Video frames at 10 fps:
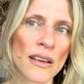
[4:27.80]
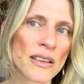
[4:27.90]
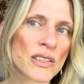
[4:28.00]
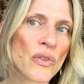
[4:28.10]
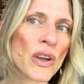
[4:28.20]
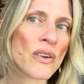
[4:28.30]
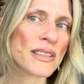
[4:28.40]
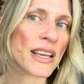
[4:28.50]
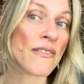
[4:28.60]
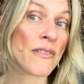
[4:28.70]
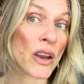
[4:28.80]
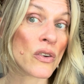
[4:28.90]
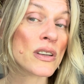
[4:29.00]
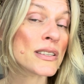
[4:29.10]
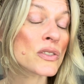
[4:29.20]
So there is a
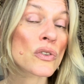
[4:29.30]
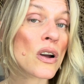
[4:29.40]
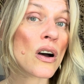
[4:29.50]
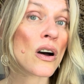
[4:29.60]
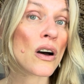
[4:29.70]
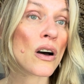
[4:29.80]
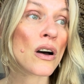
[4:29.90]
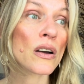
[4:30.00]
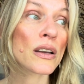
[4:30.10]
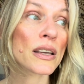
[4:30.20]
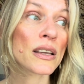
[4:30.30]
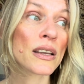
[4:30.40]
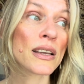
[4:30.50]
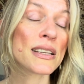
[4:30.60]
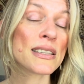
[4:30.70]
very strong
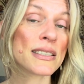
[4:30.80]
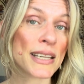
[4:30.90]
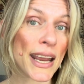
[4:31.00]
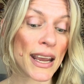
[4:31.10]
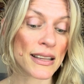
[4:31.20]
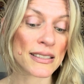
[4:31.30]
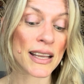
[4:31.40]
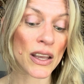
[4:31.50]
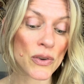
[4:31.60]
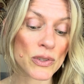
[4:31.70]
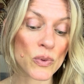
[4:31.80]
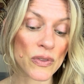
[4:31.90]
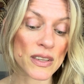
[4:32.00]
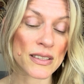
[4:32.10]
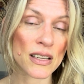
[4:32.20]
stance that goes
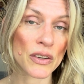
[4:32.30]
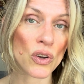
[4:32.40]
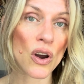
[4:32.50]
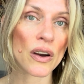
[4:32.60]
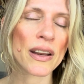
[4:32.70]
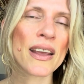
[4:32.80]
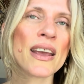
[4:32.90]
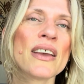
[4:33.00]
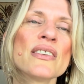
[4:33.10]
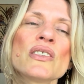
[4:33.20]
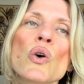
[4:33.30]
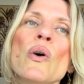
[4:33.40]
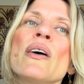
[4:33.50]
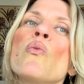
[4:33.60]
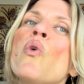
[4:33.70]
with this sun card.
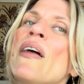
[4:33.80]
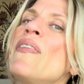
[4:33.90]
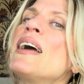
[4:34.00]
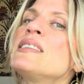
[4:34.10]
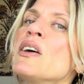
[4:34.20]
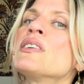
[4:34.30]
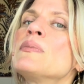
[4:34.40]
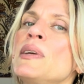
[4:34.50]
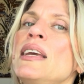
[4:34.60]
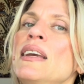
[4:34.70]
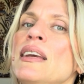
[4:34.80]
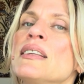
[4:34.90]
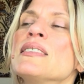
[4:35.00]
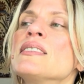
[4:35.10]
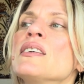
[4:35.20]
So what that tells me
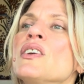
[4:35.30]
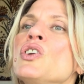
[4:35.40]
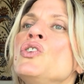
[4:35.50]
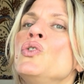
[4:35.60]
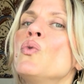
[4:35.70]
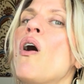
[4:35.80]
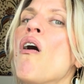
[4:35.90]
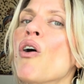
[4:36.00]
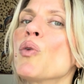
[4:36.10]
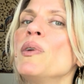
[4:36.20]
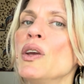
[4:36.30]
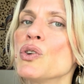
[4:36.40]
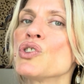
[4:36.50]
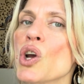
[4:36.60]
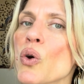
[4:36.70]
is you are being
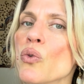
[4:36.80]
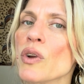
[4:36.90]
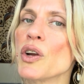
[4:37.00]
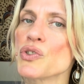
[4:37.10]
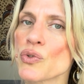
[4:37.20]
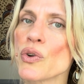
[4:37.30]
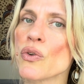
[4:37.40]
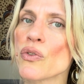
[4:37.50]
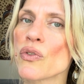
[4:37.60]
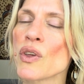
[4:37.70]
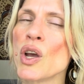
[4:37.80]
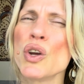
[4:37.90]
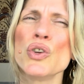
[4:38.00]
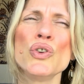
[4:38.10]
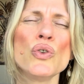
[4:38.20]
shown a truth.
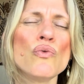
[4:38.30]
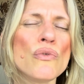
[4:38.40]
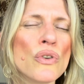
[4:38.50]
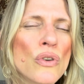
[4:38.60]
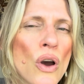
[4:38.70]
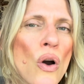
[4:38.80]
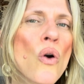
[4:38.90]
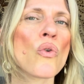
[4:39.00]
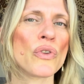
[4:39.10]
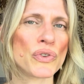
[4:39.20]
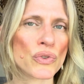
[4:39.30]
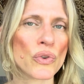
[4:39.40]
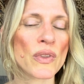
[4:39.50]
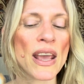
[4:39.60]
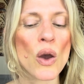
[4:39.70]
You know the
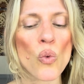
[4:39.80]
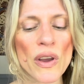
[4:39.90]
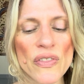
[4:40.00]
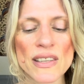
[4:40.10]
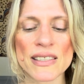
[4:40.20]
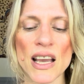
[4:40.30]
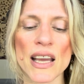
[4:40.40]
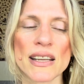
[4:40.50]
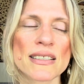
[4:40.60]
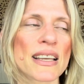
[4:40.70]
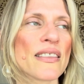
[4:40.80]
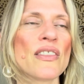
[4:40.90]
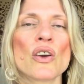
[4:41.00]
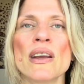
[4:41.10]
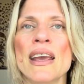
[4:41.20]
truth. With the sun, it's like
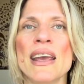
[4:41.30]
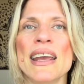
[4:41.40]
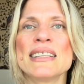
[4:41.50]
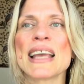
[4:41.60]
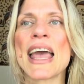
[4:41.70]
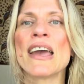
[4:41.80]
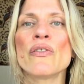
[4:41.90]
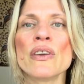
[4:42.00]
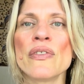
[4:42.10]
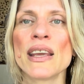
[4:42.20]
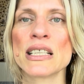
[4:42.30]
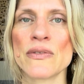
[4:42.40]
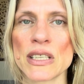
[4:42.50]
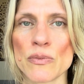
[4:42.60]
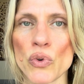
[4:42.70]
everything is
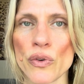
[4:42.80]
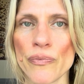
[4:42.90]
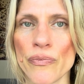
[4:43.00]
visible.